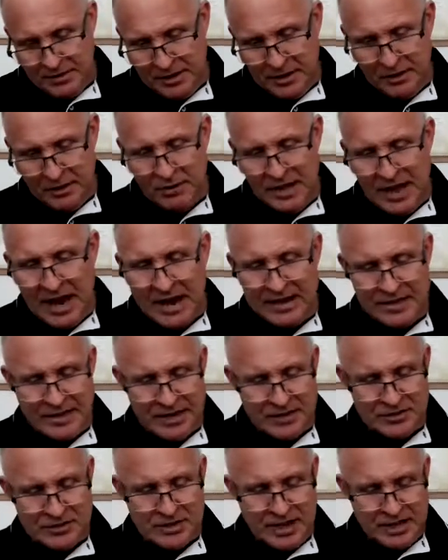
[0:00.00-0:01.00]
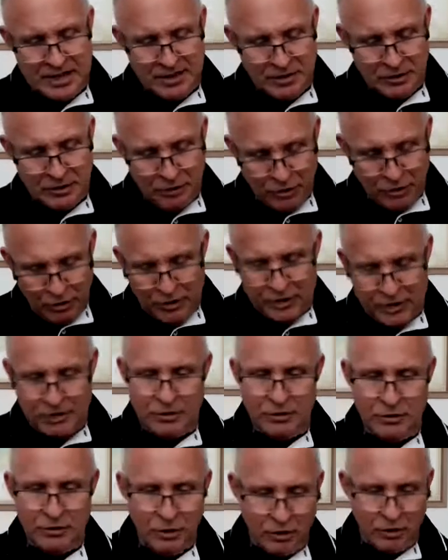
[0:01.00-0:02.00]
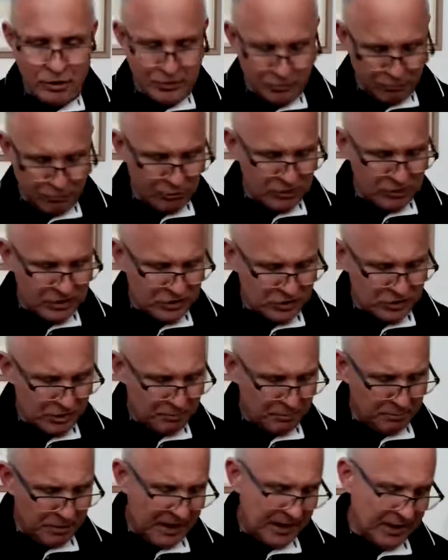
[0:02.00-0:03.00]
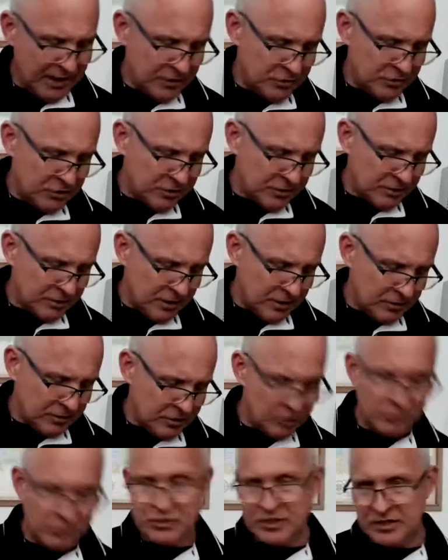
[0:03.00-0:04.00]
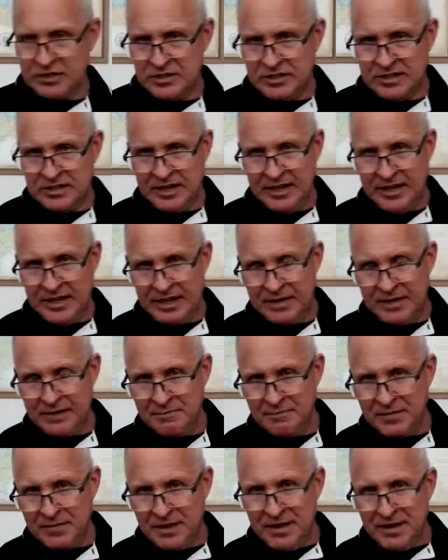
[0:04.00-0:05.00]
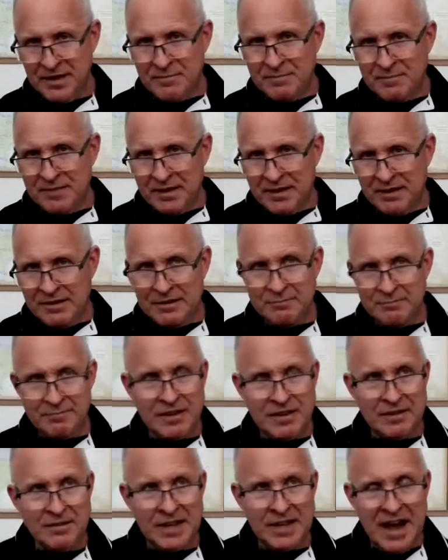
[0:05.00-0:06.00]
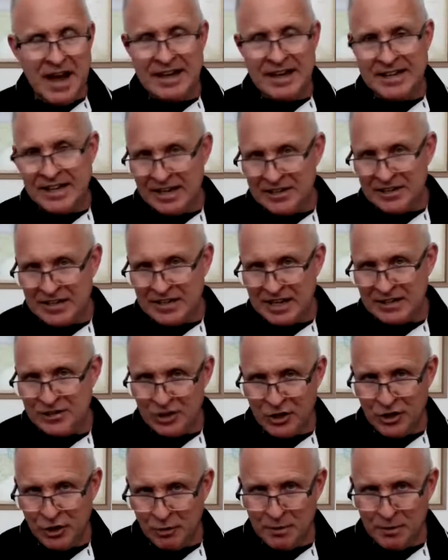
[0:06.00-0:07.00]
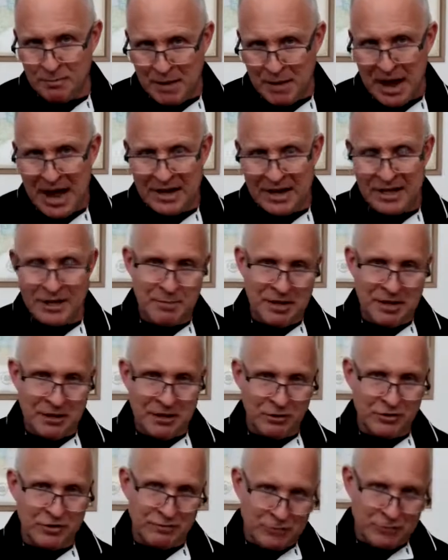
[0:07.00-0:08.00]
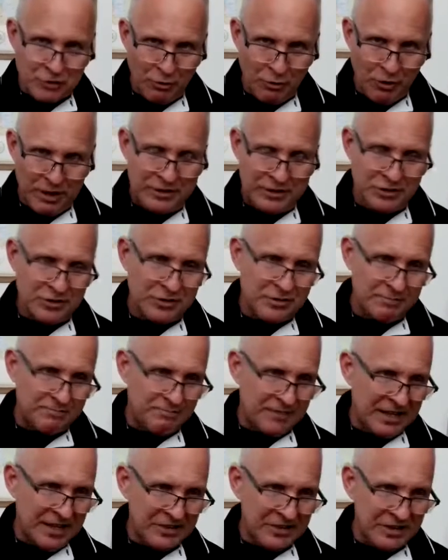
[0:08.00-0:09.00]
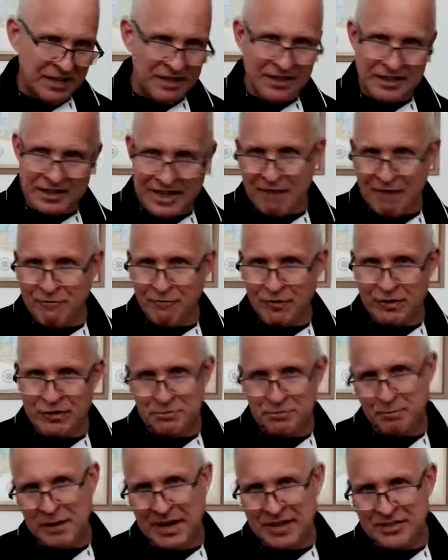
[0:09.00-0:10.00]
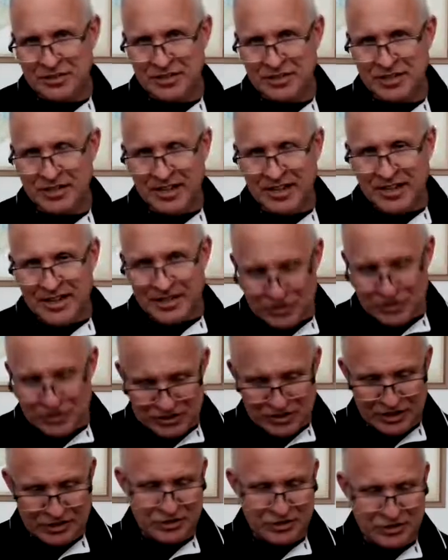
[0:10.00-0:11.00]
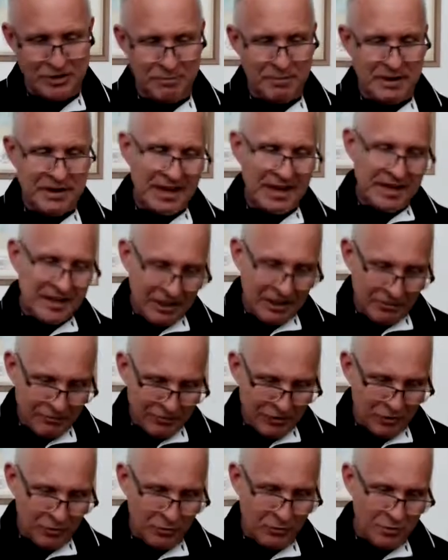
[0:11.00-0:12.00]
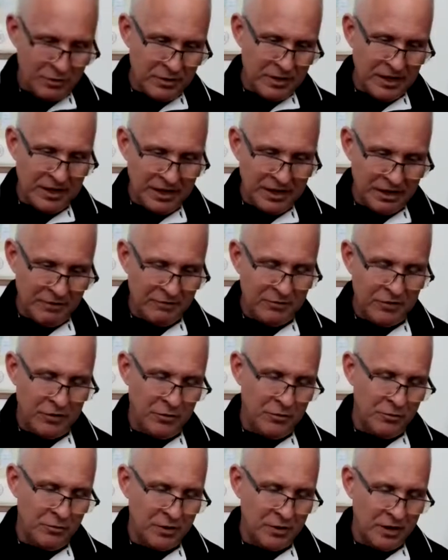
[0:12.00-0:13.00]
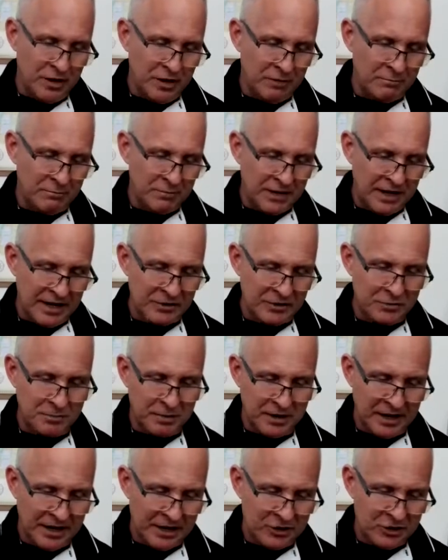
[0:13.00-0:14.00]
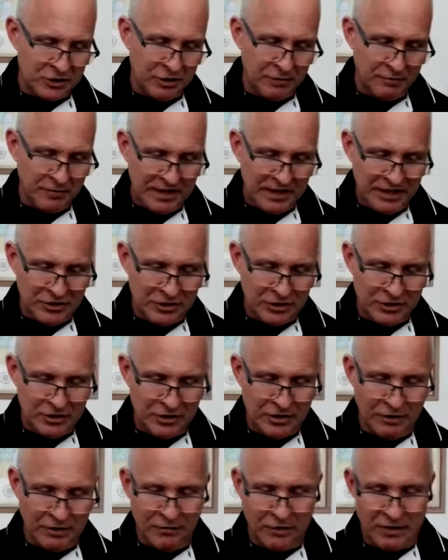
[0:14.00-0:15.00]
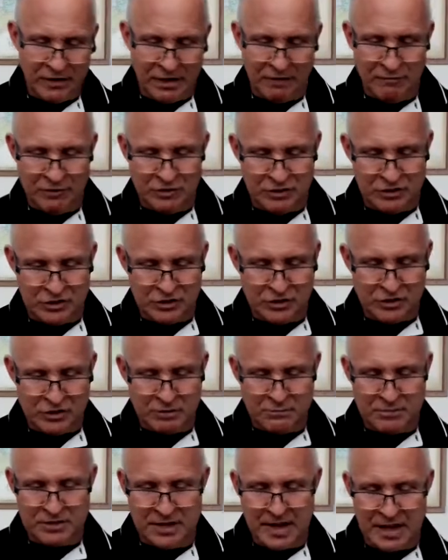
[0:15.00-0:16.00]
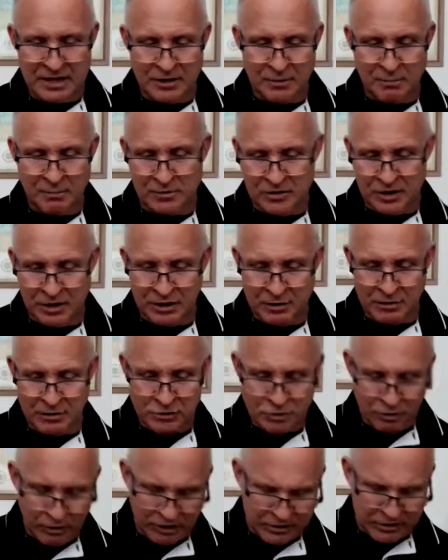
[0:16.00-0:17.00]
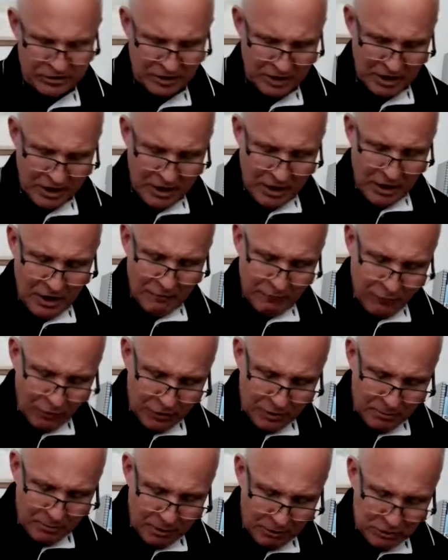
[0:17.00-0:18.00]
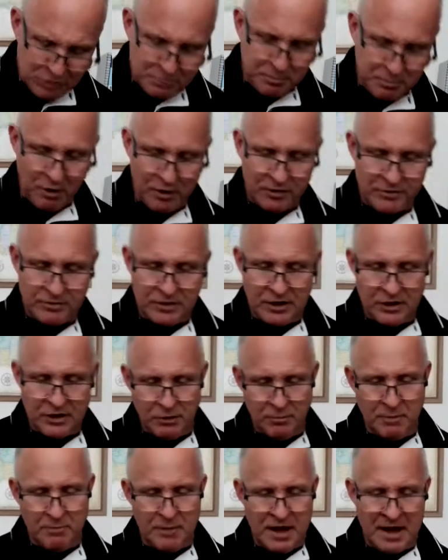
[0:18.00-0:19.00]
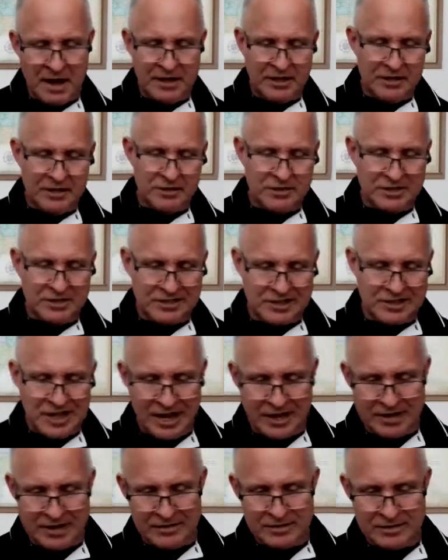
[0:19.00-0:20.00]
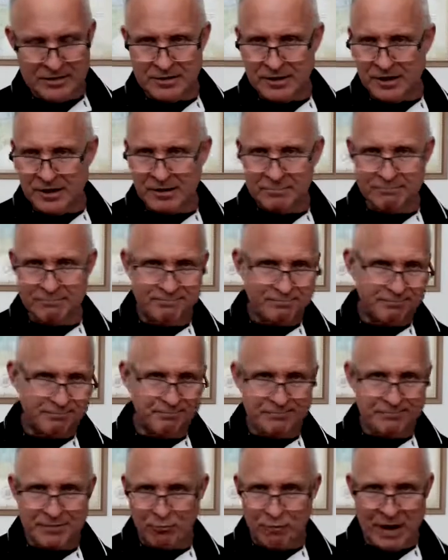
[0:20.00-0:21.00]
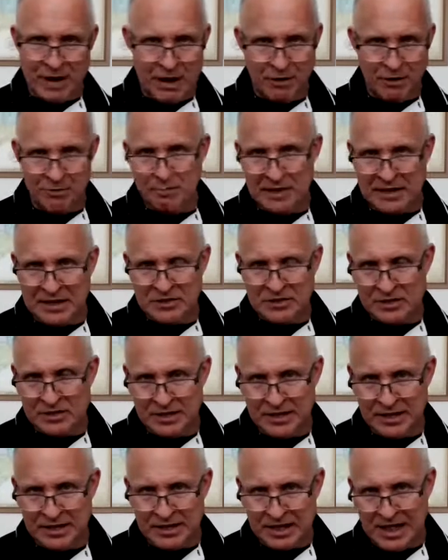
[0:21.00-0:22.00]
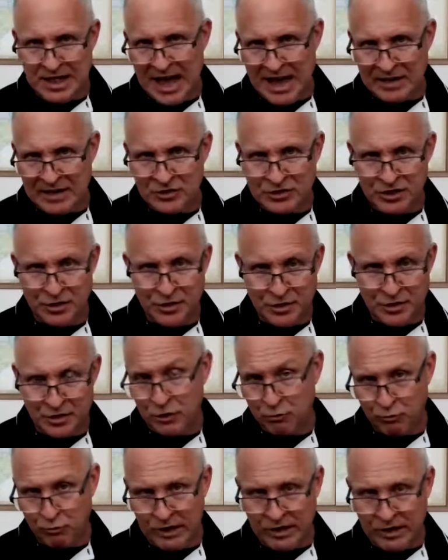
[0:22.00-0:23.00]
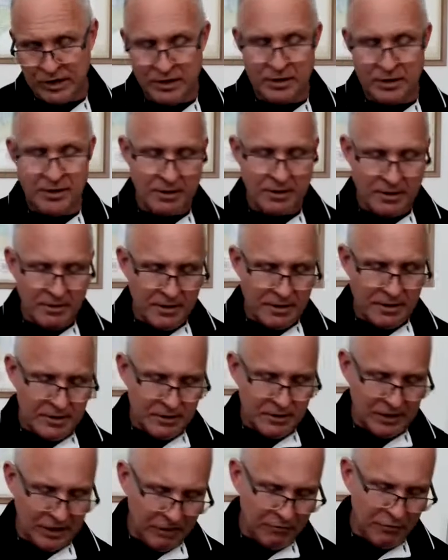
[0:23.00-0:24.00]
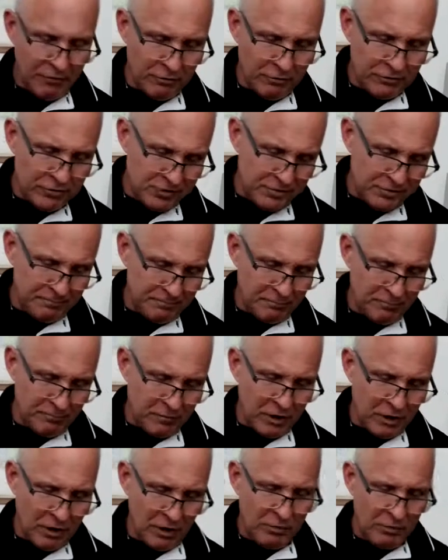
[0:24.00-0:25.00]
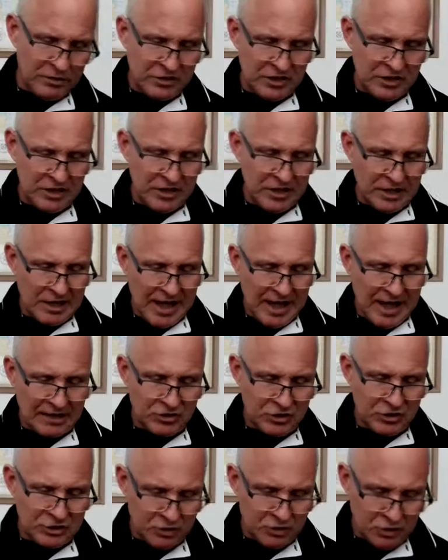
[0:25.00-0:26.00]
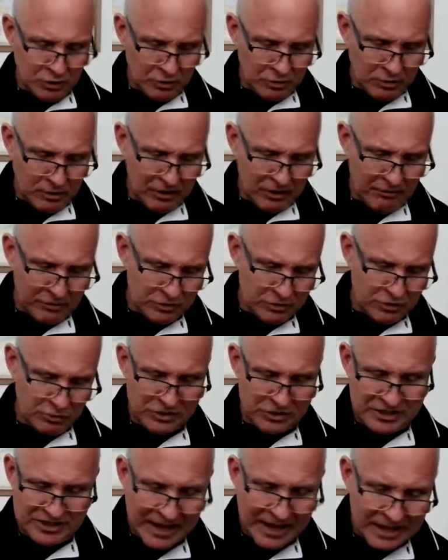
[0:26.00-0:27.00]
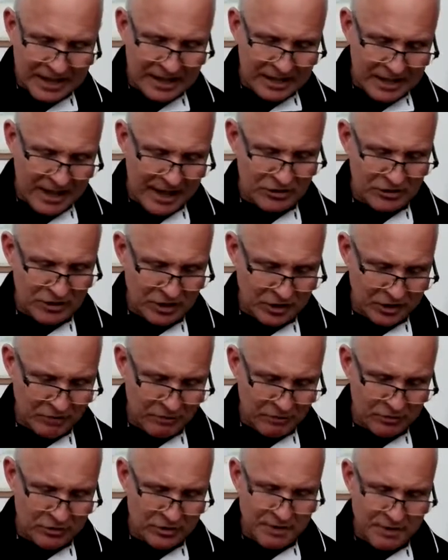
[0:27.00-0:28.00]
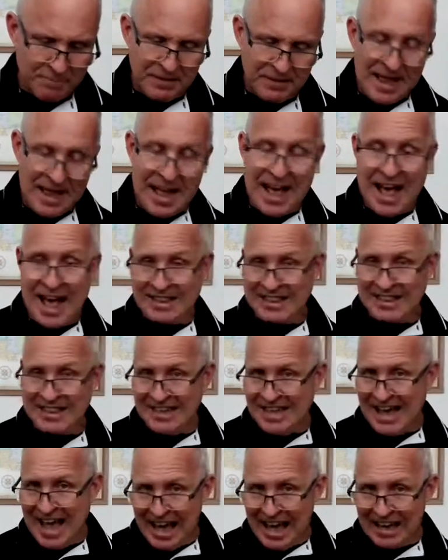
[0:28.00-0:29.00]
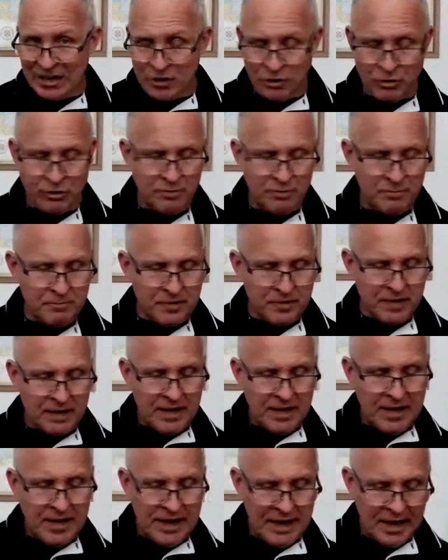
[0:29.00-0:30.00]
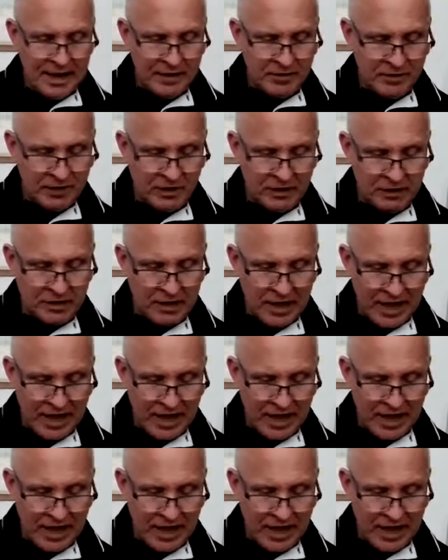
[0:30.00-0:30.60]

you know the idea is that look look through this on page uh, 216 the idea is that the human body, because of joints, is a leverage-based system, and they give you they give you um, an explanation of each of the different leverage systems at the particular joints. For the most part, the human body is designed um, around basically class three levers. Uh, we see class two levers or second class levers at the ankle and uh,